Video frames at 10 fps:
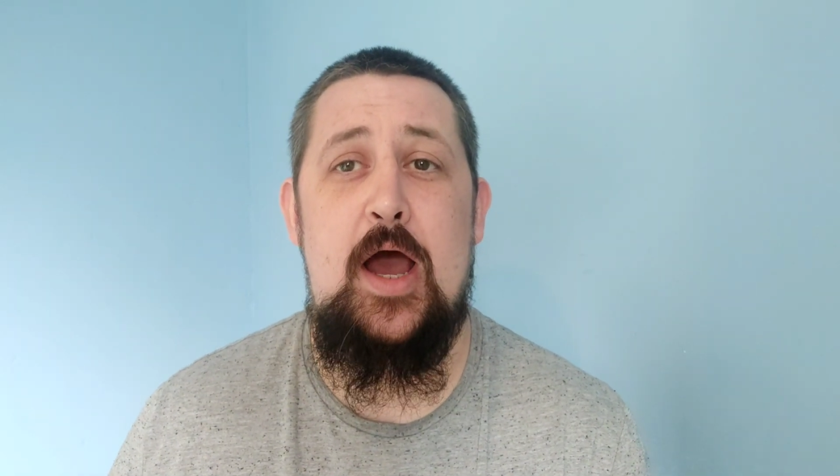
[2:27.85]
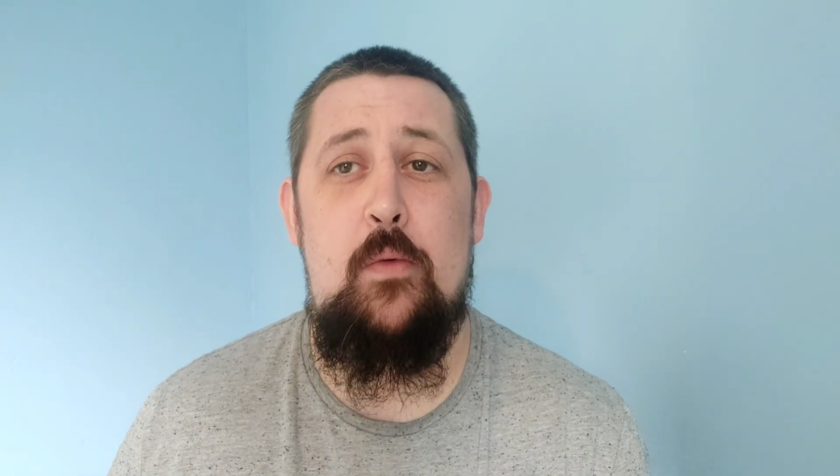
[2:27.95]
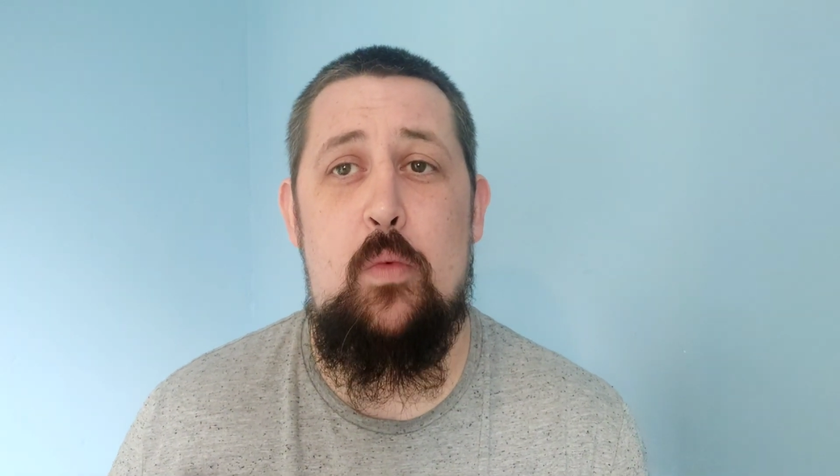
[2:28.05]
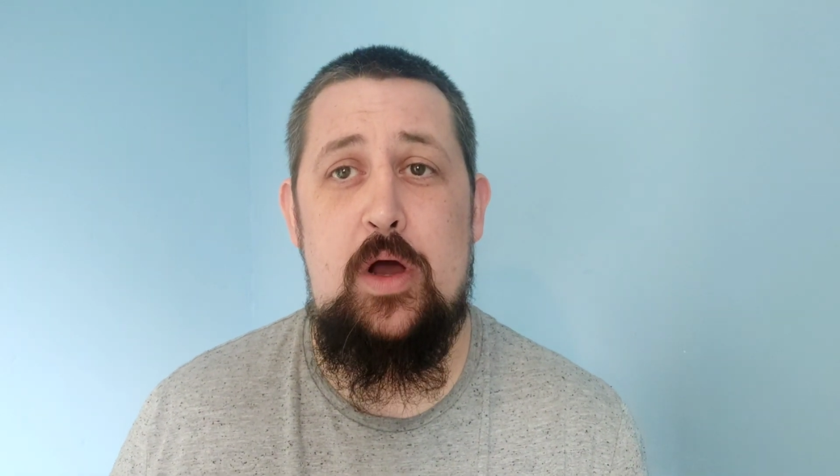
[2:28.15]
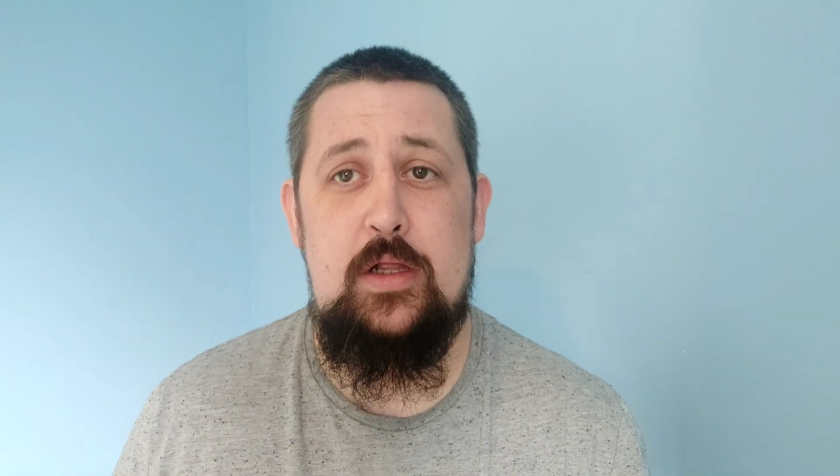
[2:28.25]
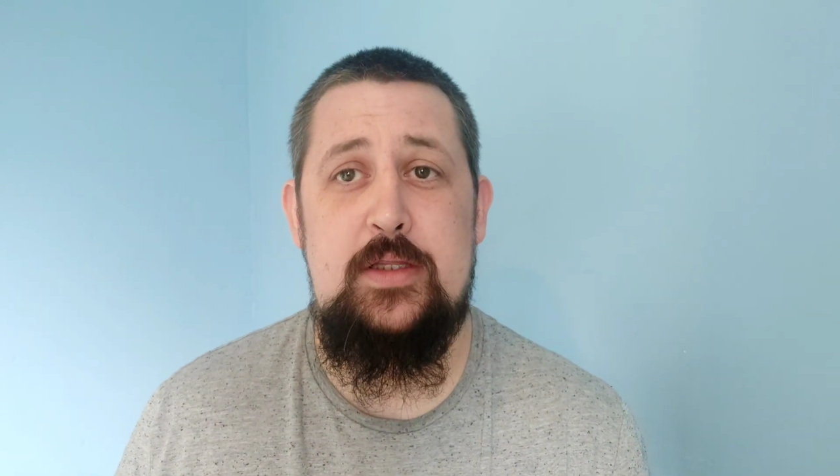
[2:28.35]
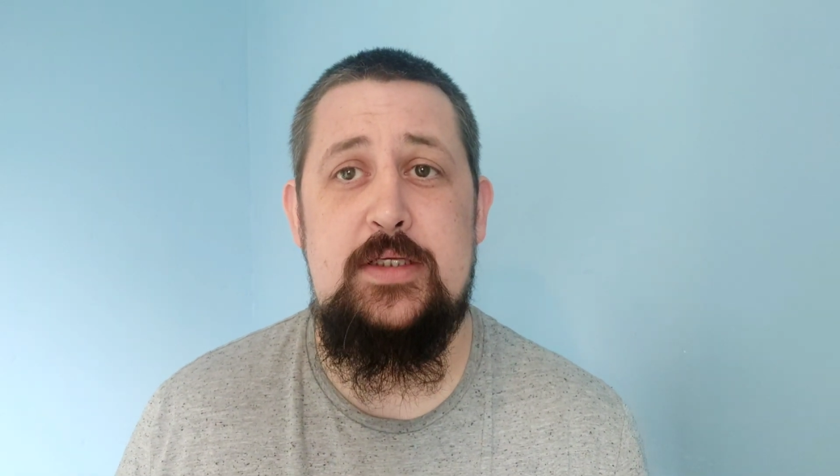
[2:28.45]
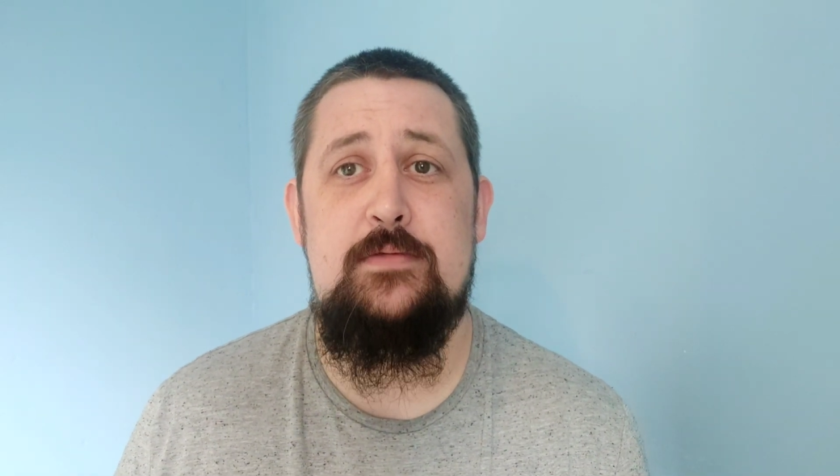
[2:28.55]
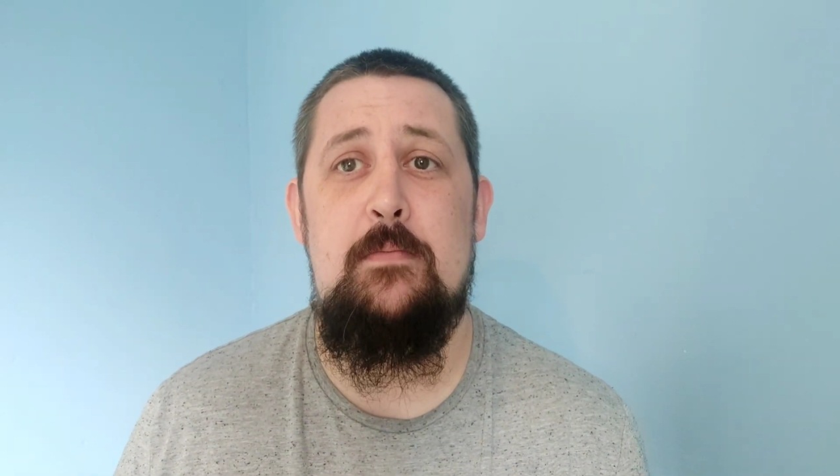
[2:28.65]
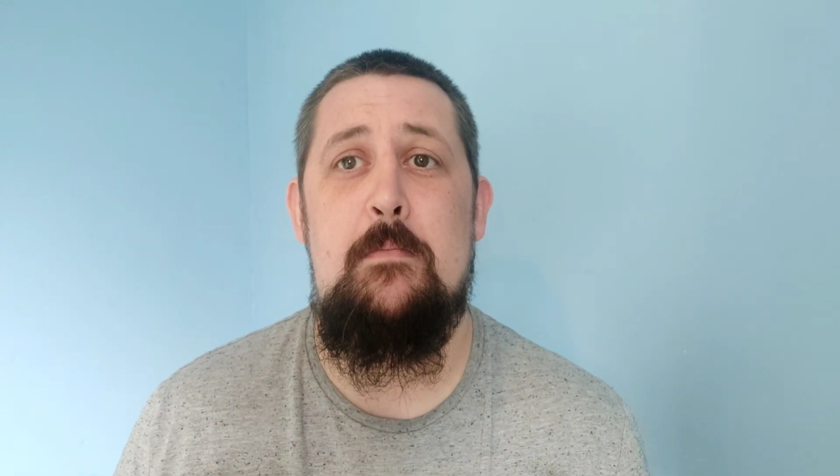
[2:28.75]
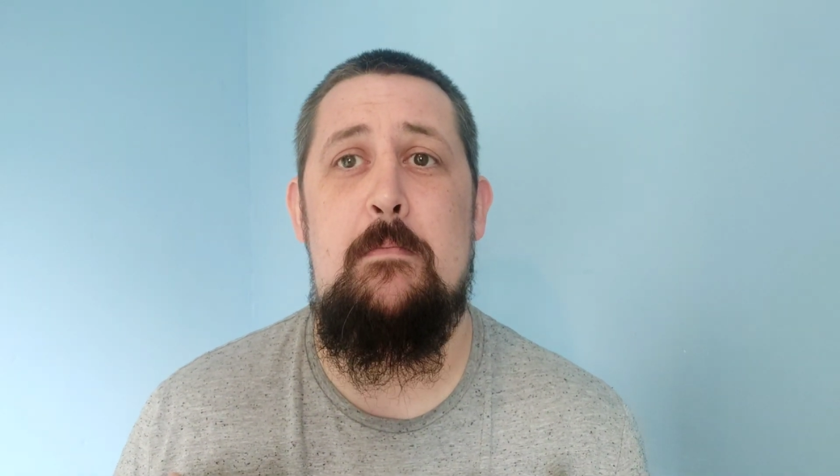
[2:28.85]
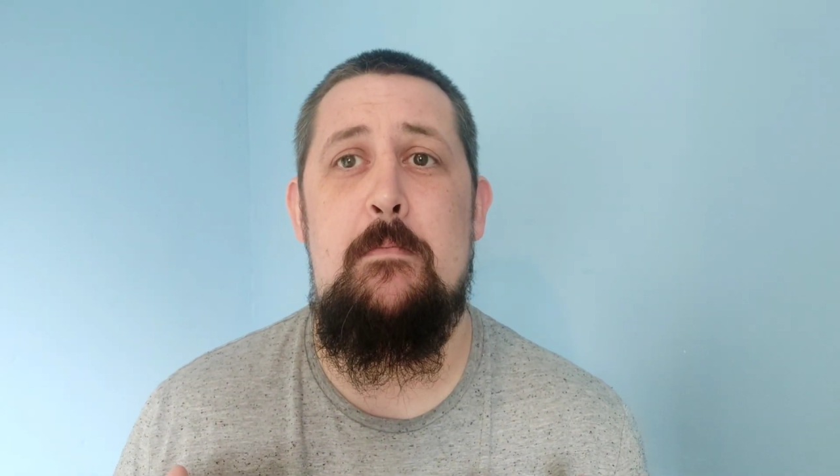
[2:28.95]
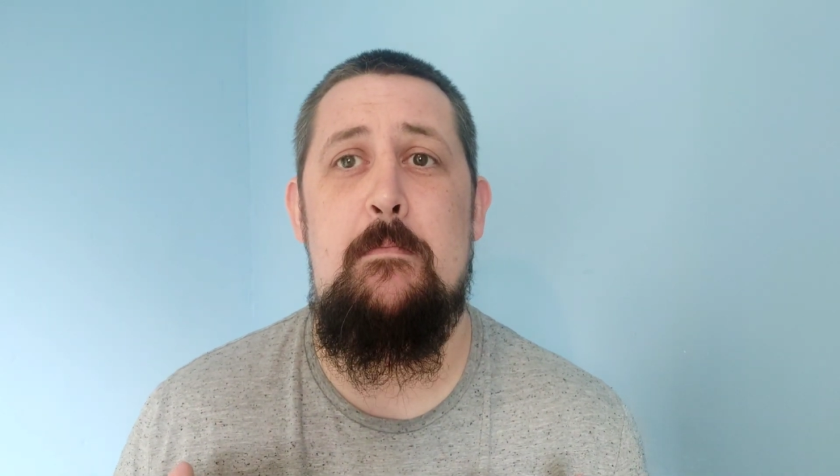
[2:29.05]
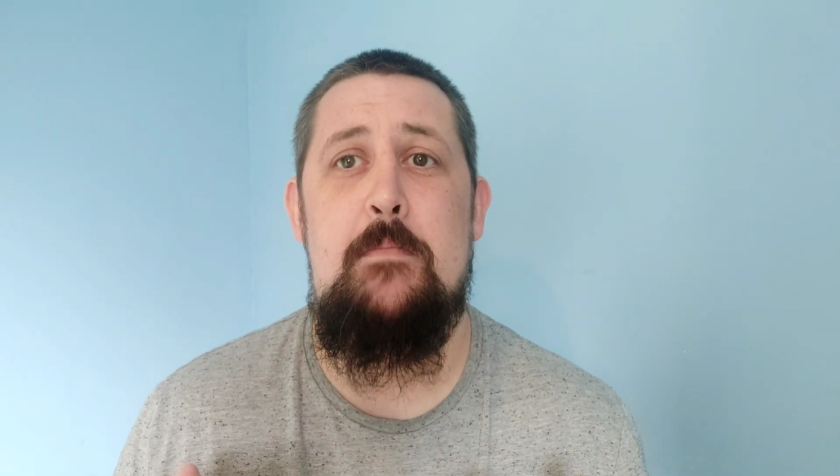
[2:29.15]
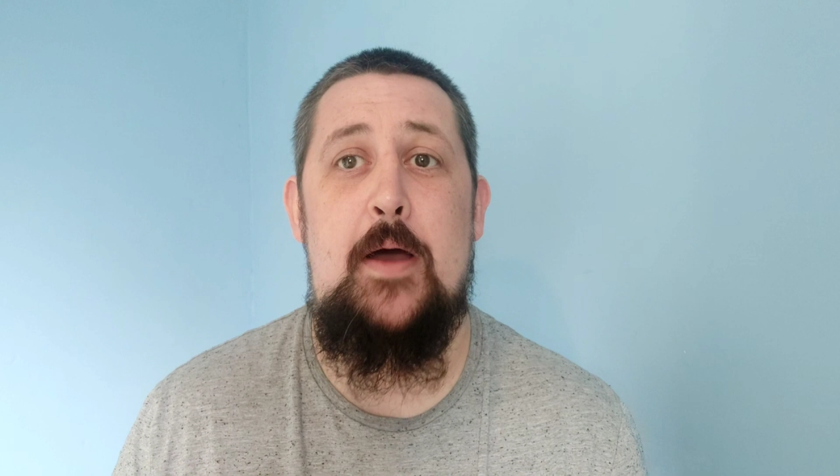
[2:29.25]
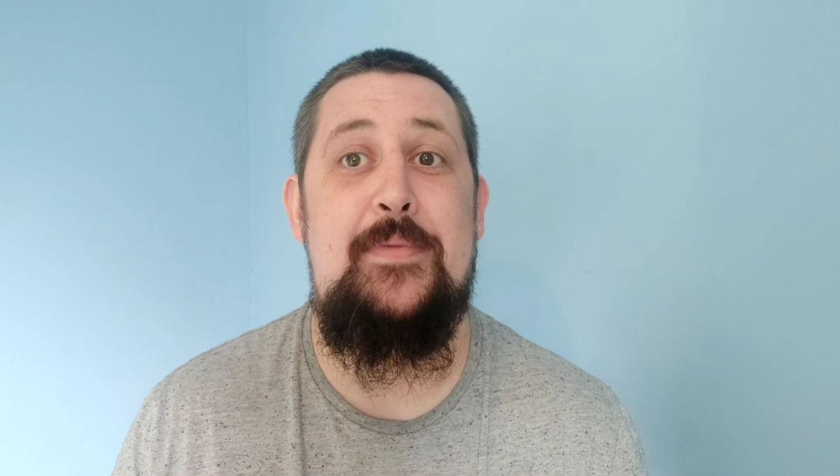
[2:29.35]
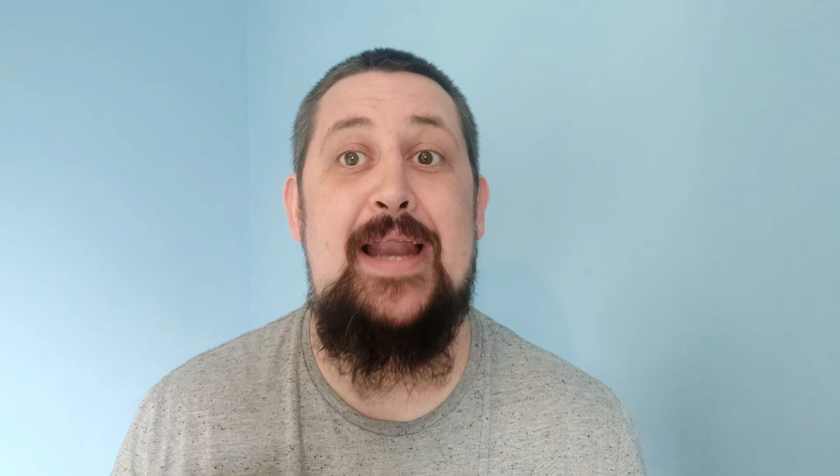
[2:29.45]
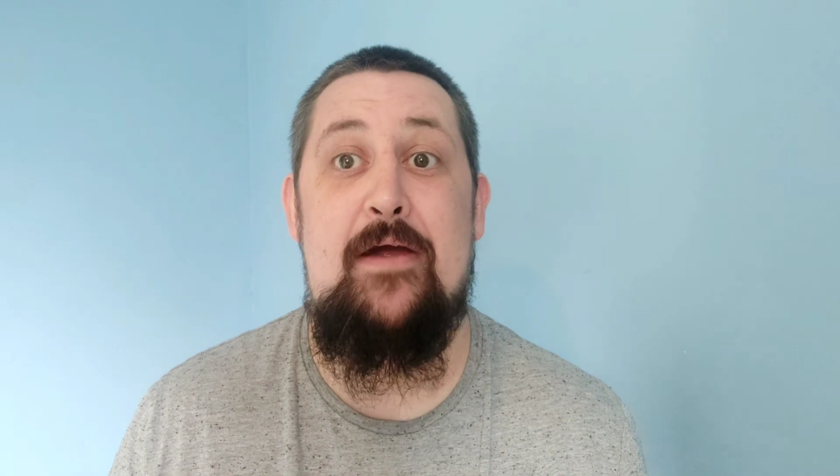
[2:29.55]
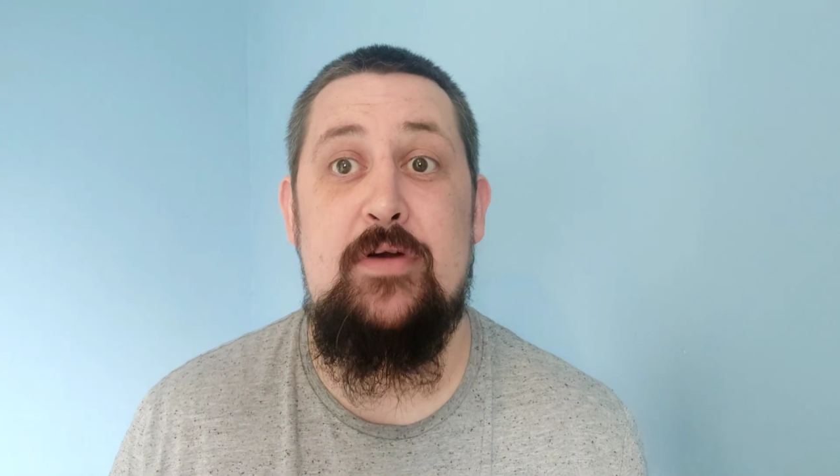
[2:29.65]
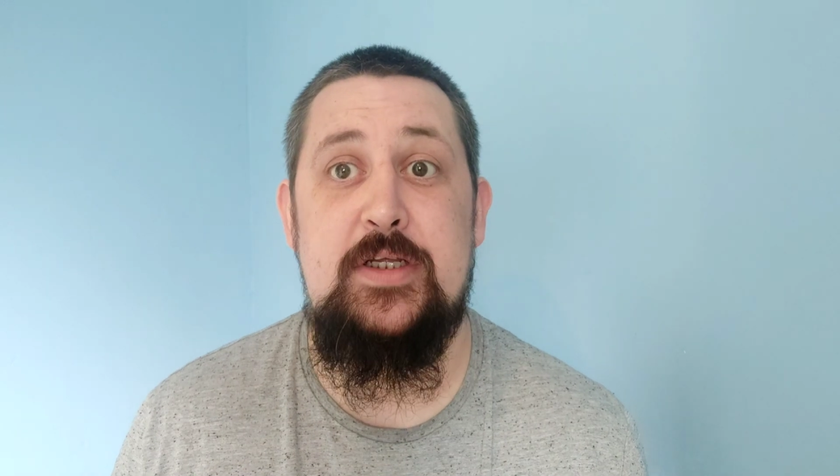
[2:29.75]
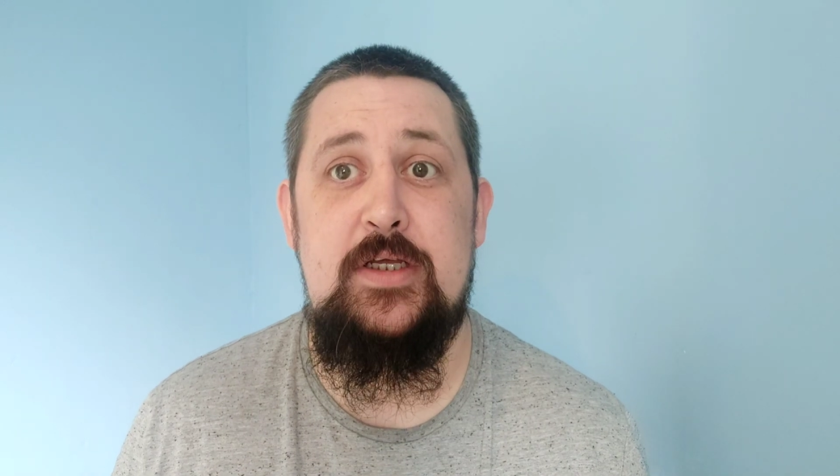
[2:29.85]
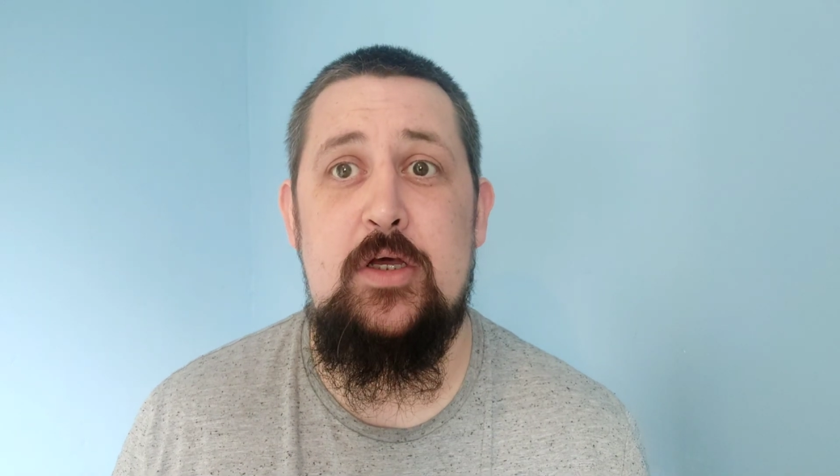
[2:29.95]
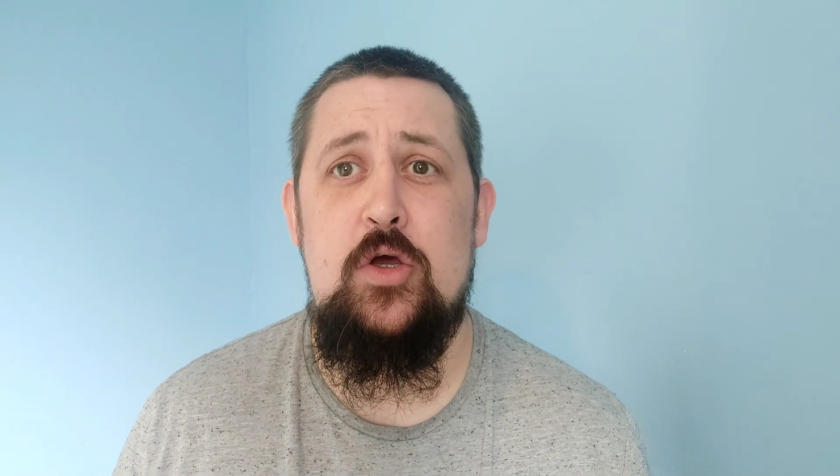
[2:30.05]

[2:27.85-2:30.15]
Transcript: and while this popularity